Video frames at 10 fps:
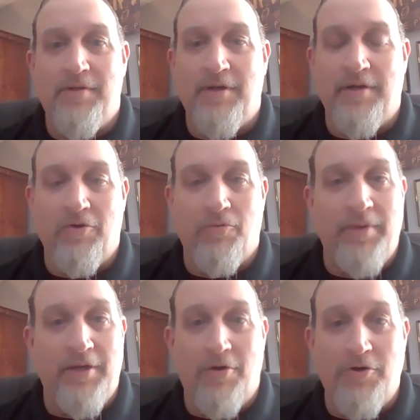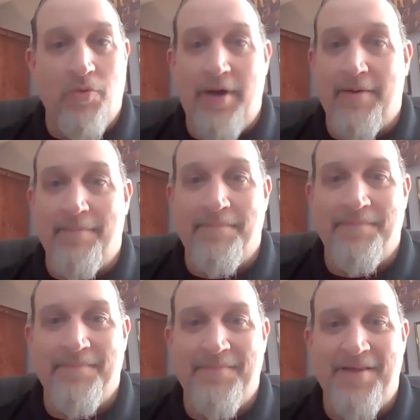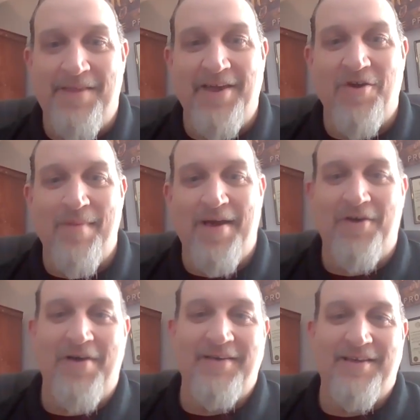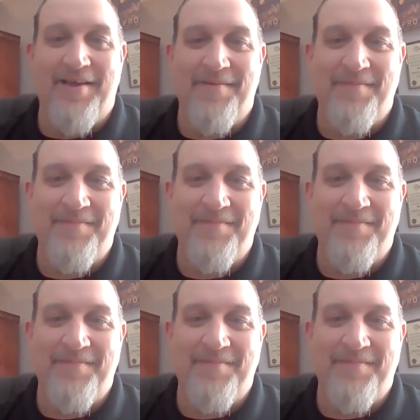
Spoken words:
and you'll be on your way. Thank you. Make it a great day.